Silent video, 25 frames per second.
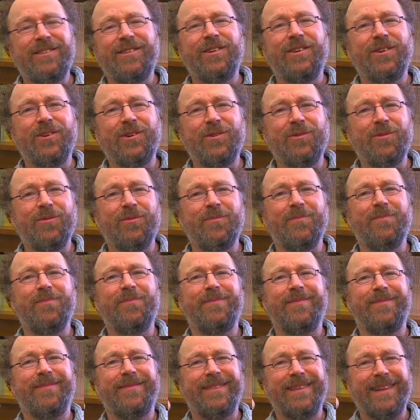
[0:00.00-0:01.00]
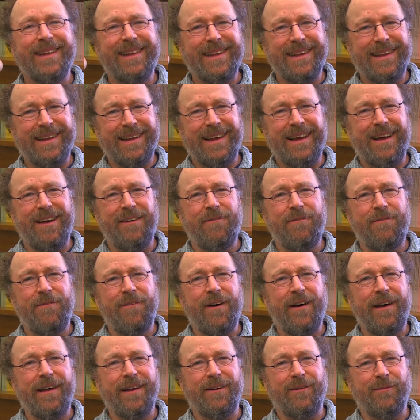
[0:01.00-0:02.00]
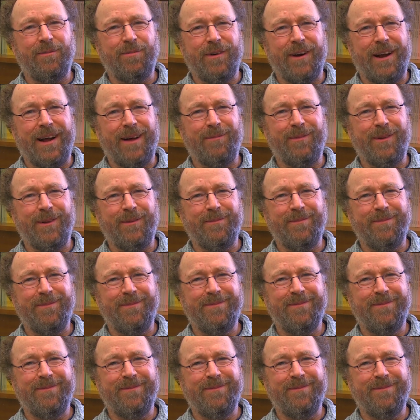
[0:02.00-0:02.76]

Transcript: to a final problem.